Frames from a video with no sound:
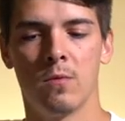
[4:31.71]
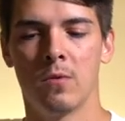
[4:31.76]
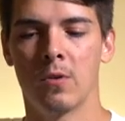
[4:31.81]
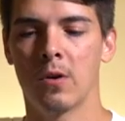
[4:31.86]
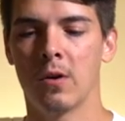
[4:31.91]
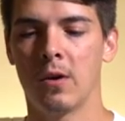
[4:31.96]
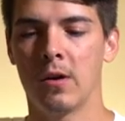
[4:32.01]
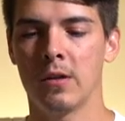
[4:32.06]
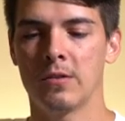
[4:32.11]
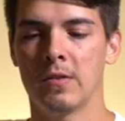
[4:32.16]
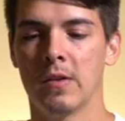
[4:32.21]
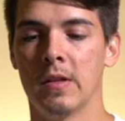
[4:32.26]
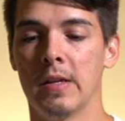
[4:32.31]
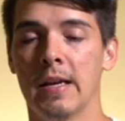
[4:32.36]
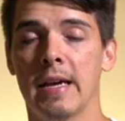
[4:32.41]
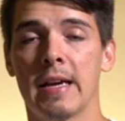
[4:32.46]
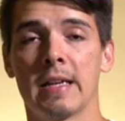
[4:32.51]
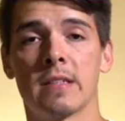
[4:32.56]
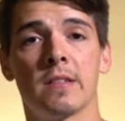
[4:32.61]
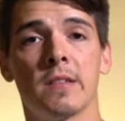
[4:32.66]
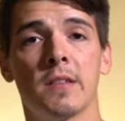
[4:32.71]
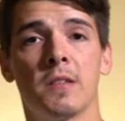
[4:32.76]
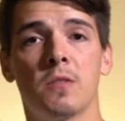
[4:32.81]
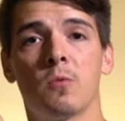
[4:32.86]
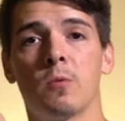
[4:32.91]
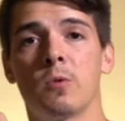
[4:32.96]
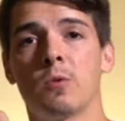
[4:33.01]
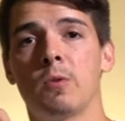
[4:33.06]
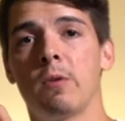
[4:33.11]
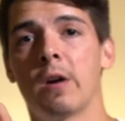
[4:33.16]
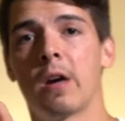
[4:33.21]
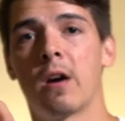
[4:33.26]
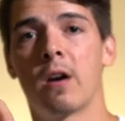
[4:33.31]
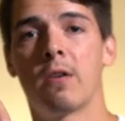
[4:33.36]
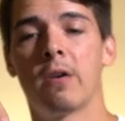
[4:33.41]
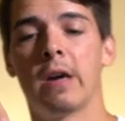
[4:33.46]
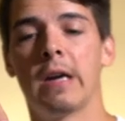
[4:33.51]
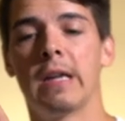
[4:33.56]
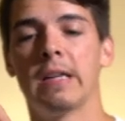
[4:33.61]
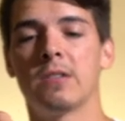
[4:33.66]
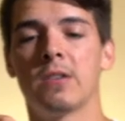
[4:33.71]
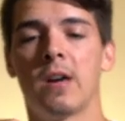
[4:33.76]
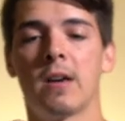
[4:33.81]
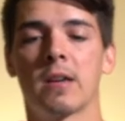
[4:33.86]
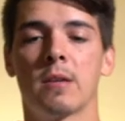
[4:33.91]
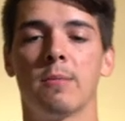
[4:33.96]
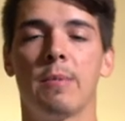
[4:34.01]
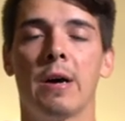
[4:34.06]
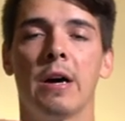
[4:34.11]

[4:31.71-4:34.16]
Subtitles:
We'll go on to the next lens, which we already talked